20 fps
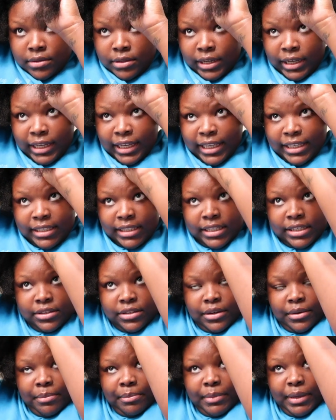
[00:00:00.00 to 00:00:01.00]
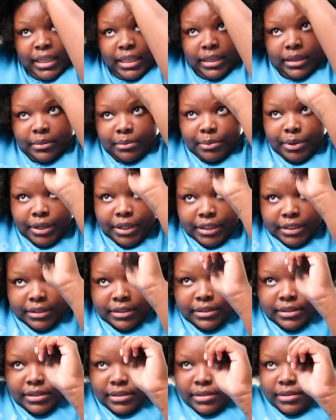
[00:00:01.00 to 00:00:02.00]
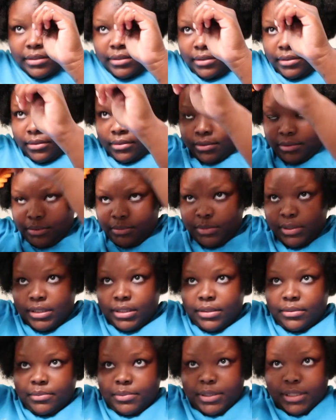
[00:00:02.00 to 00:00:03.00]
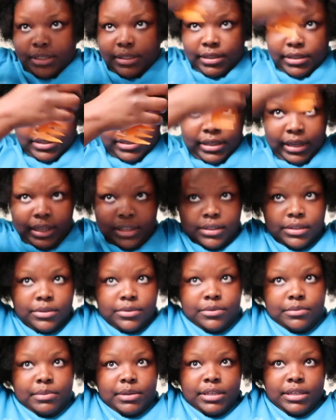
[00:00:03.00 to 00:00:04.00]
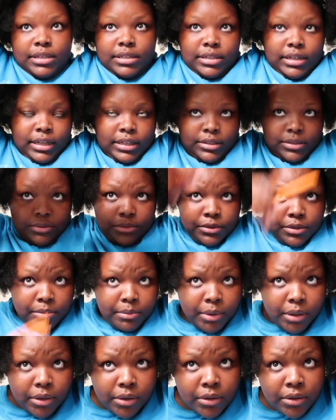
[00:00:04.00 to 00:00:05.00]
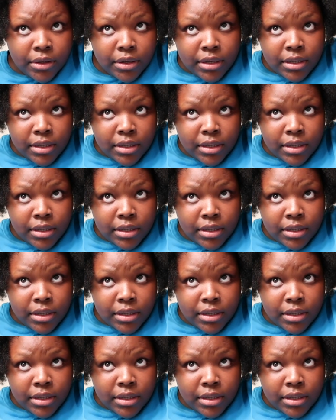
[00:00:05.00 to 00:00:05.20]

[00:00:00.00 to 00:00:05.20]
I guess these are medium parts, or medium pieces, not too big, not too small.